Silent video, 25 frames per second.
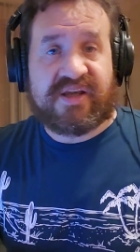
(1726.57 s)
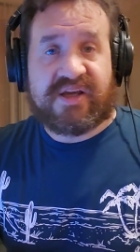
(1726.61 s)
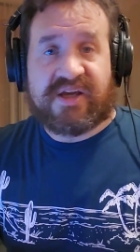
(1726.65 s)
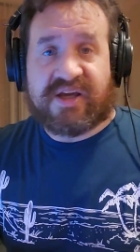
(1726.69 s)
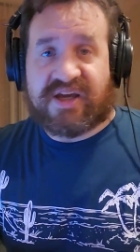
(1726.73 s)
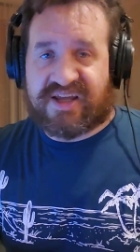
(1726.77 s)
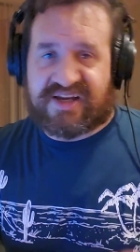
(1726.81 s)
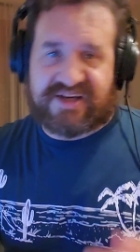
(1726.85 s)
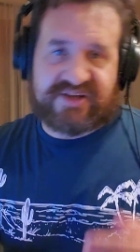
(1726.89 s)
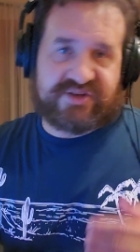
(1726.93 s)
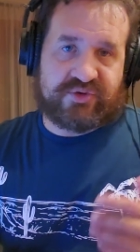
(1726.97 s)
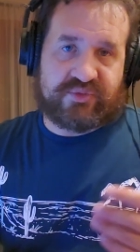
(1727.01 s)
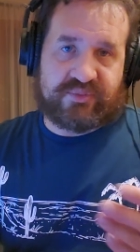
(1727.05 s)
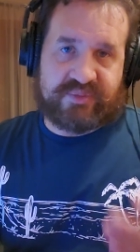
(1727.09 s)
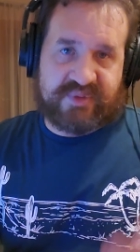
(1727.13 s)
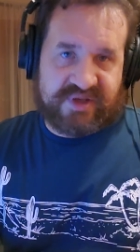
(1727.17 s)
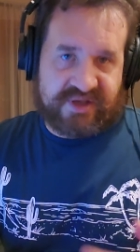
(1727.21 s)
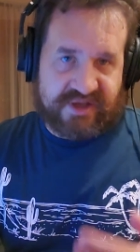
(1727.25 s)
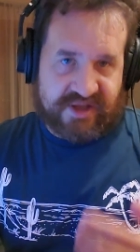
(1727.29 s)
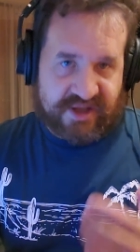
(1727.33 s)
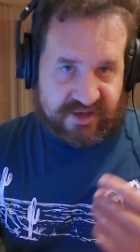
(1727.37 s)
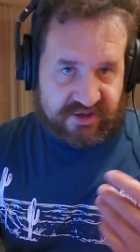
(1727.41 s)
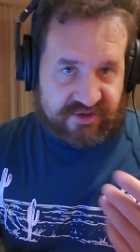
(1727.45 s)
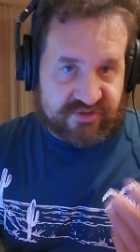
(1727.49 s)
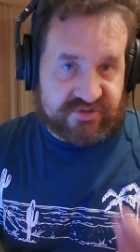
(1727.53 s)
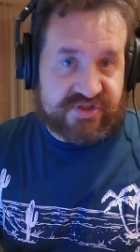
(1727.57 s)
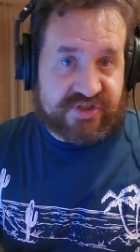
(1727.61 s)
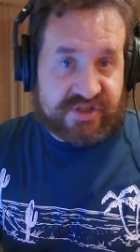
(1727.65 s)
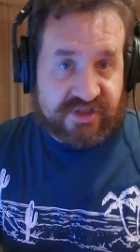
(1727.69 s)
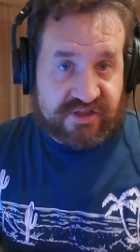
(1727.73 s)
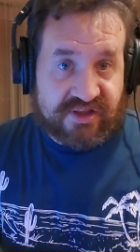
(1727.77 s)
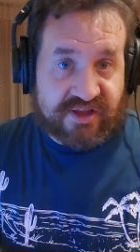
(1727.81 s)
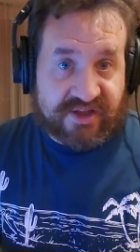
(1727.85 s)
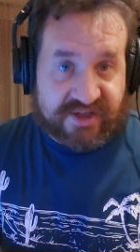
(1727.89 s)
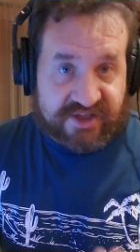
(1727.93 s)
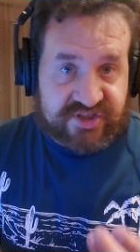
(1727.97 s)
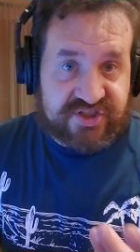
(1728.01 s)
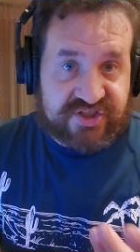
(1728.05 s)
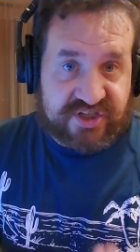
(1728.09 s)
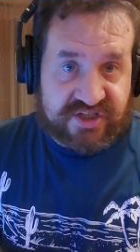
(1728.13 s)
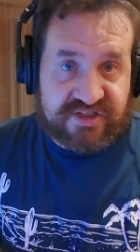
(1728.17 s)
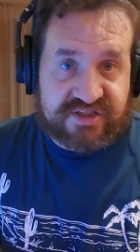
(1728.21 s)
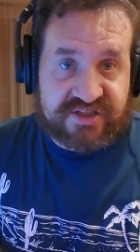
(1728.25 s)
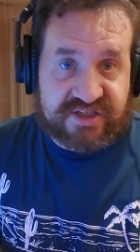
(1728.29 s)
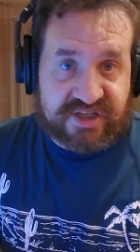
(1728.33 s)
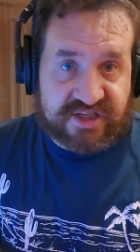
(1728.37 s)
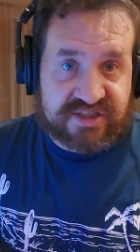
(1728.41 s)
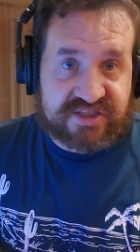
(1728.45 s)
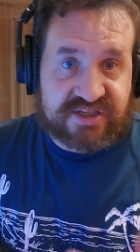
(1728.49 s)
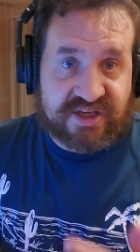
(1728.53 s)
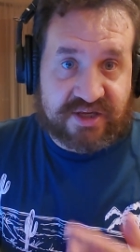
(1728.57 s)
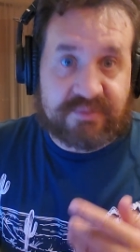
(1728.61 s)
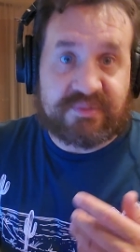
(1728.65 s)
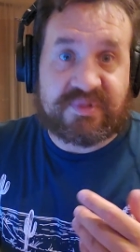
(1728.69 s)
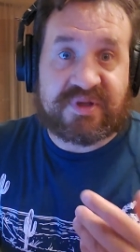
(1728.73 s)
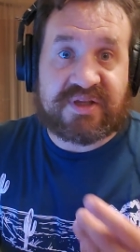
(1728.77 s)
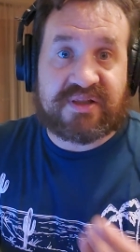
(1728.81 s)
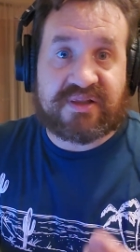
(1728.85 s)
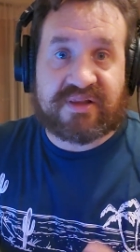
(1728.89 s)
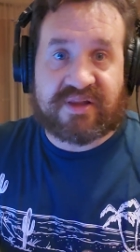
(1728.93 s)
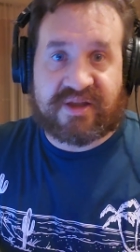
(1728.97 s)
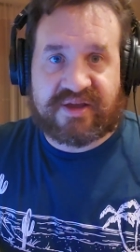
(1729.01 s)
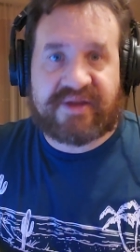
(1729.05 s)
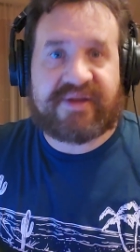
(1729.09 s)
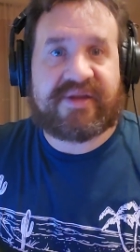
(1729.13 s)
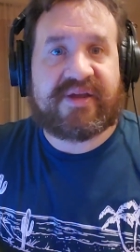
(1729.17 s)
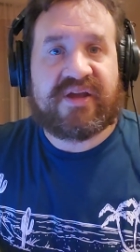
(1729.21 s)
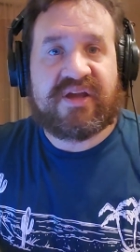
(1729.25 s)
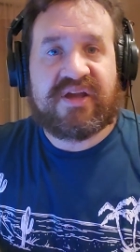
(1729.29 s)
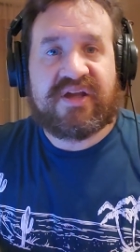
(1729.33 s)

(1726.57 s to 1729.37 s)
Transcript: And I don't mean energy in like a chi sense, I mean like